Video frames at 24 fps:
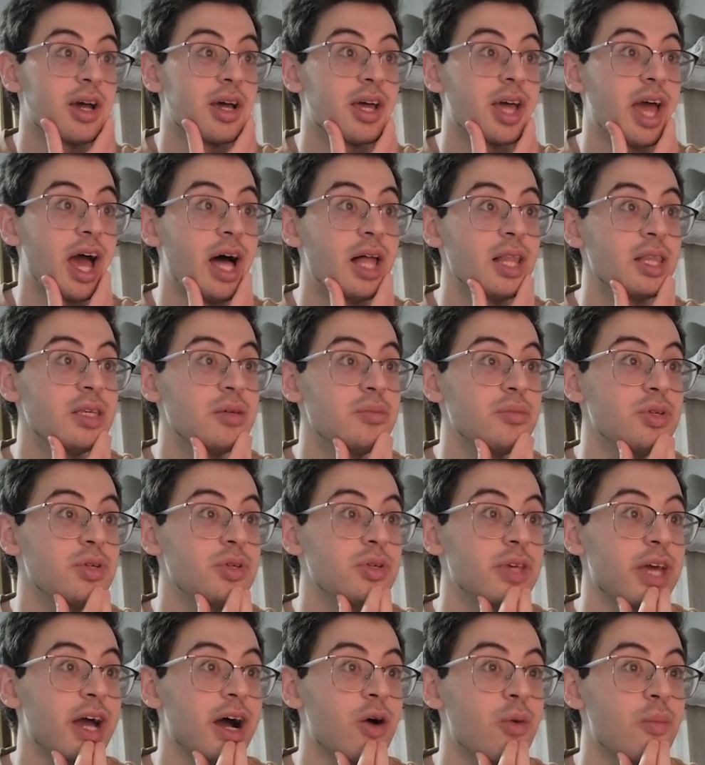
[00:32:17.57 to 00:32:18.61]

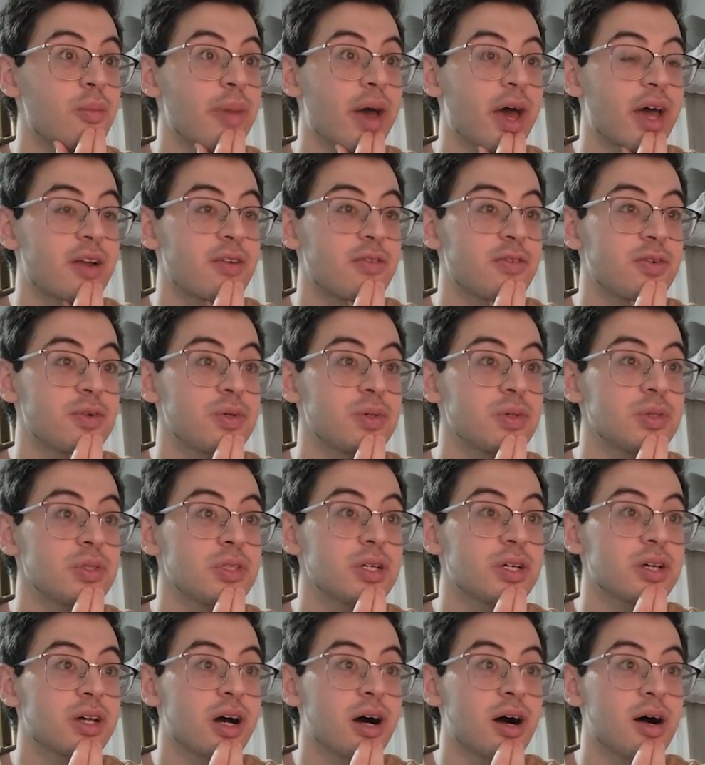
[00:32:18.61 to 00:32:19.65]
Cauchy-Meow
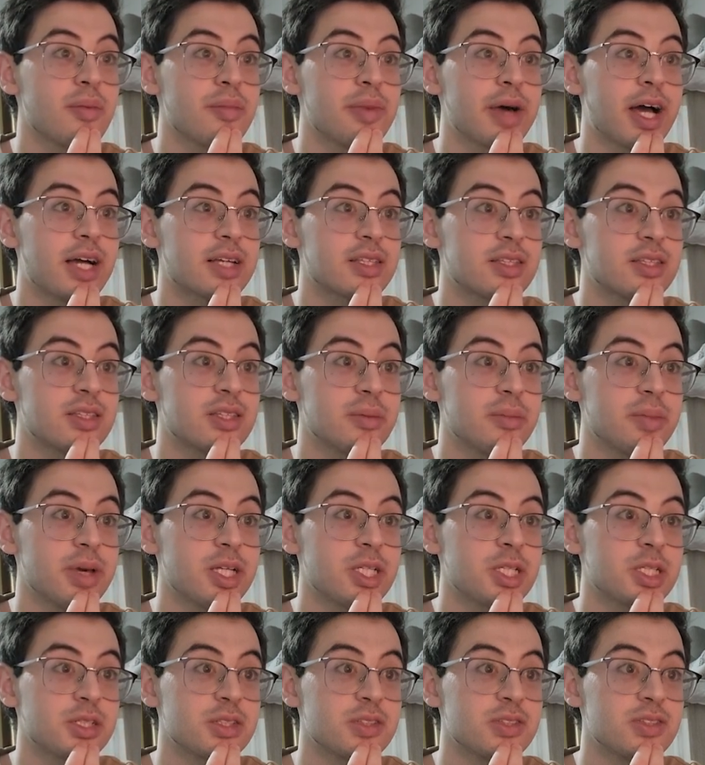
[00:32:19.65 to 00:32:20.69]
manifold, compacted
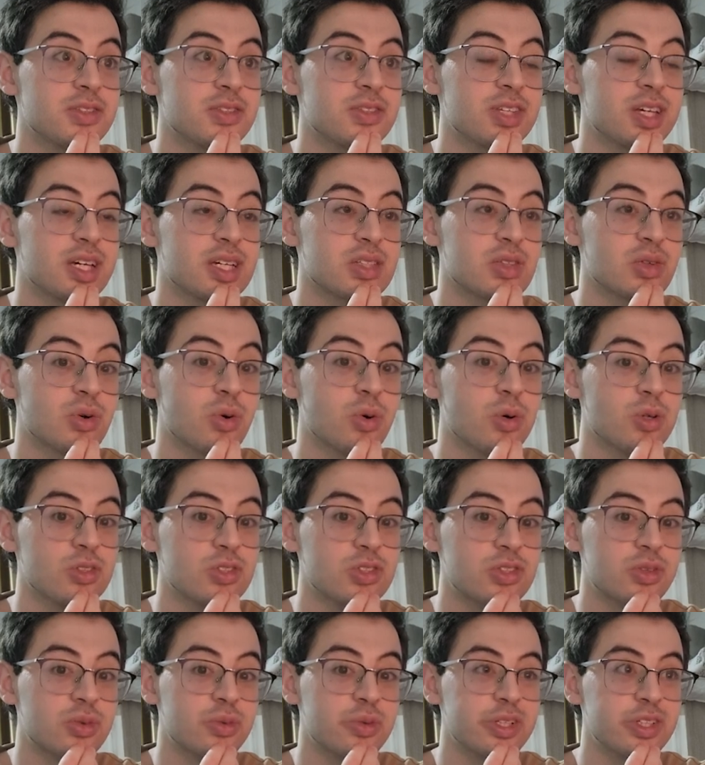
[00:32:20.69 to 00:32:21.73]
dimensions, 6 holes
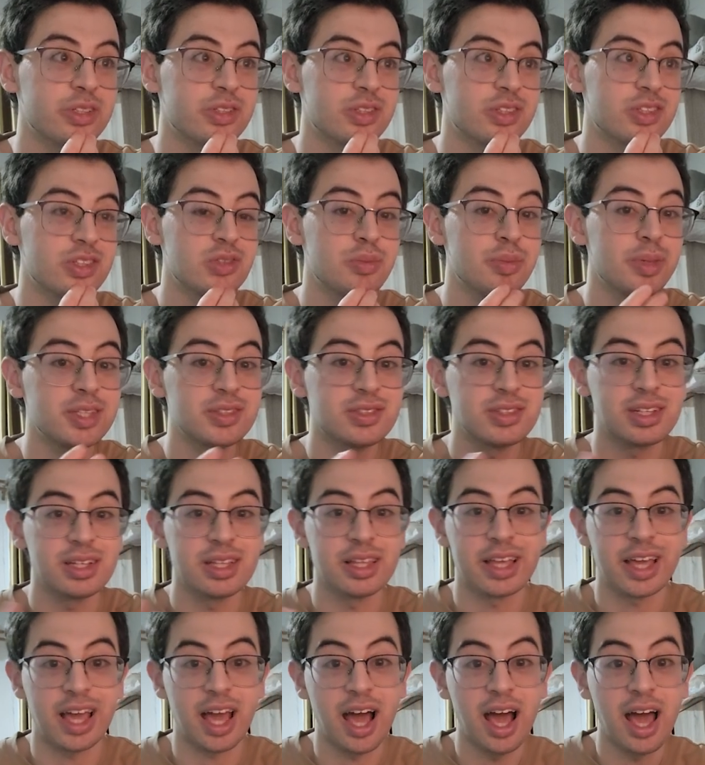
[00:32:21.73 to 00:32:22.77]
3. So this is basically
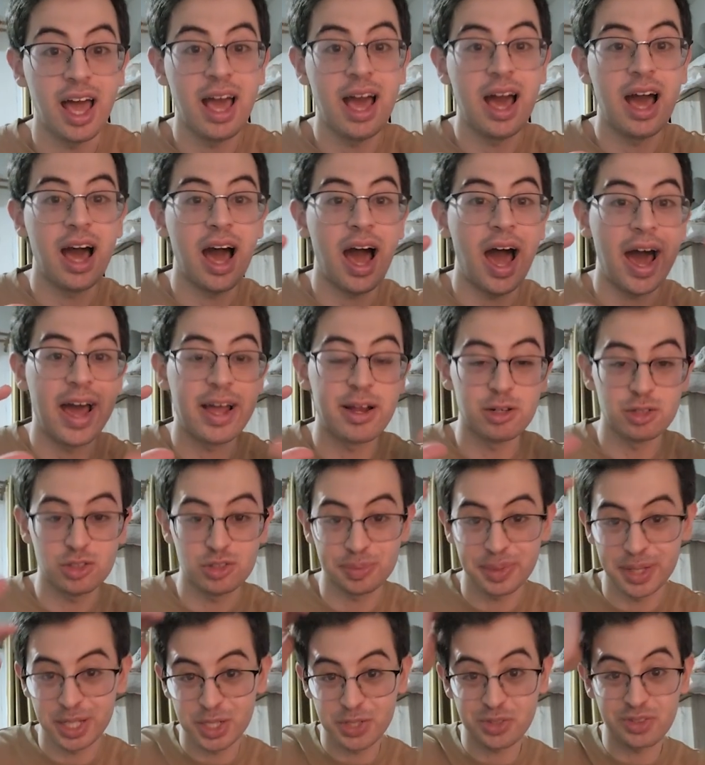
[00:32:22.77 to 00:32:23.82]
like higher
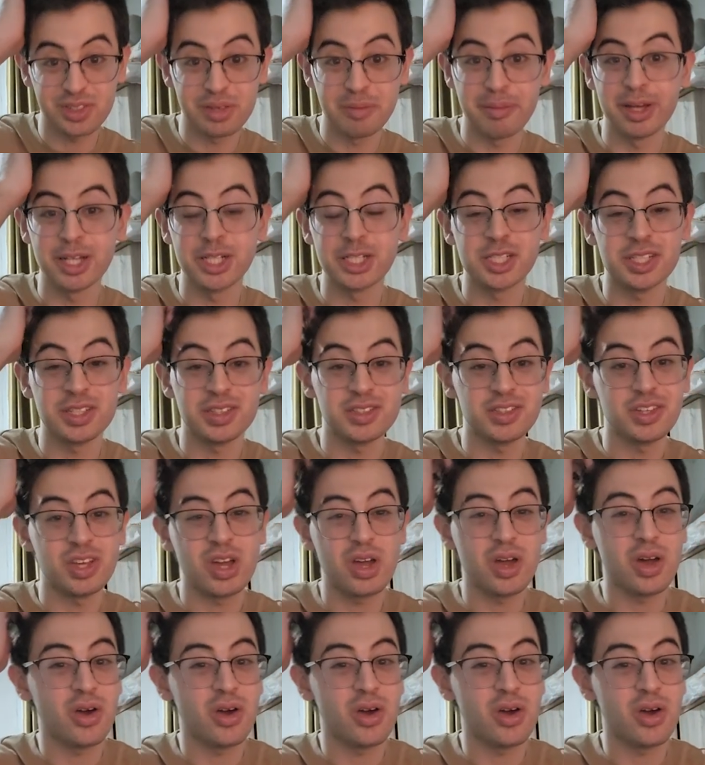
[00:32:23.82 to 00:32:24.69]
spatial dimensions.